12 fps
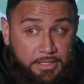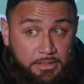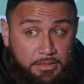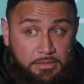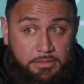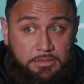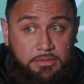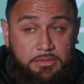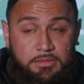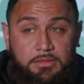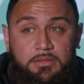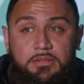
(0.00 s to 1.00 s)

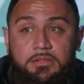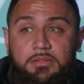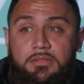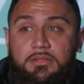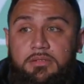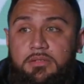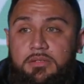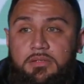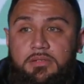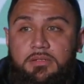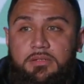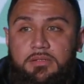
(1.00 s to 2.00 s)

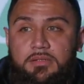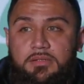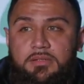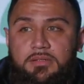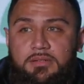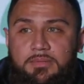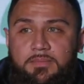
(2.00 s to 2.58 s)
Nothing is said.